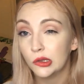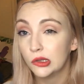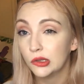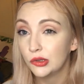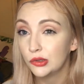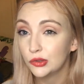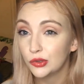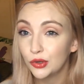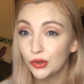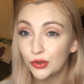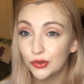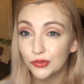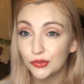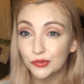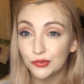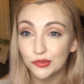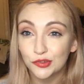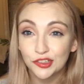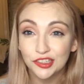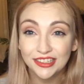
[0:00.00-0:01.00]
Not
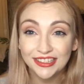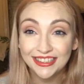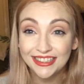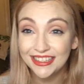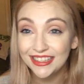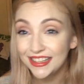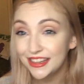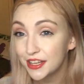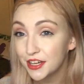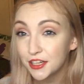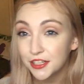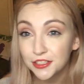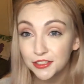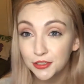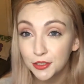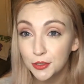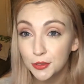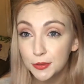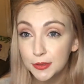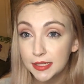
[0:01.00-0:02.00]
really that I
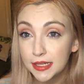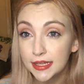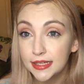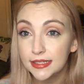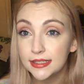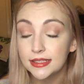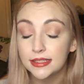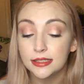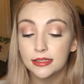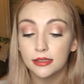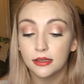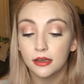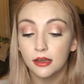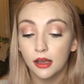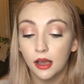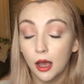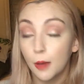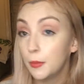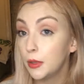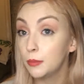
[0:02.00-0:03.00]
noticed.
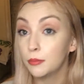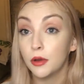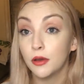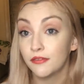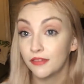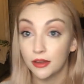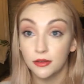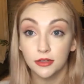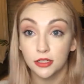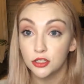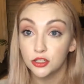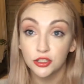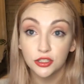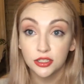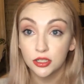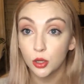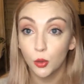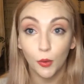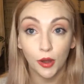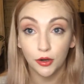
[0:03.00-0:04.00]
I mean, my foundation
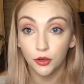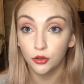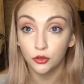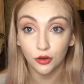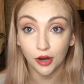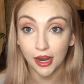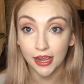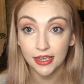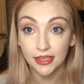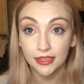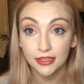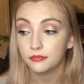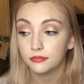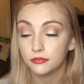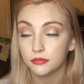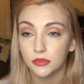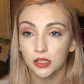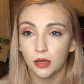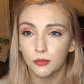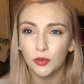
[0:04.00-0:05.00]
still went on great.
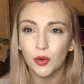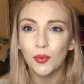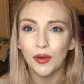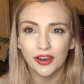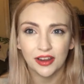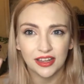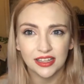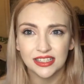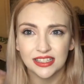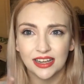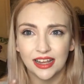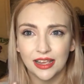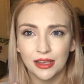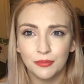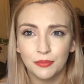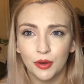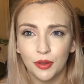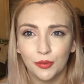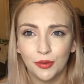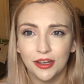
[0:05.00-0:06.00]
I'm not wearing it today,
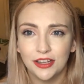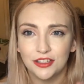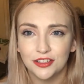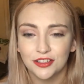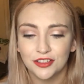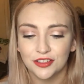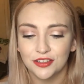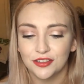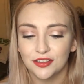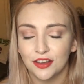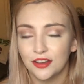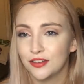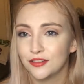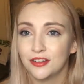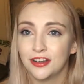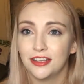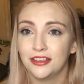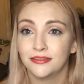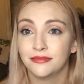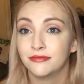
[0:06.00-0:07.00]
by the way, just because I'd
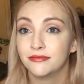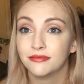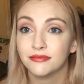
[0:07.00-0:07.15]
already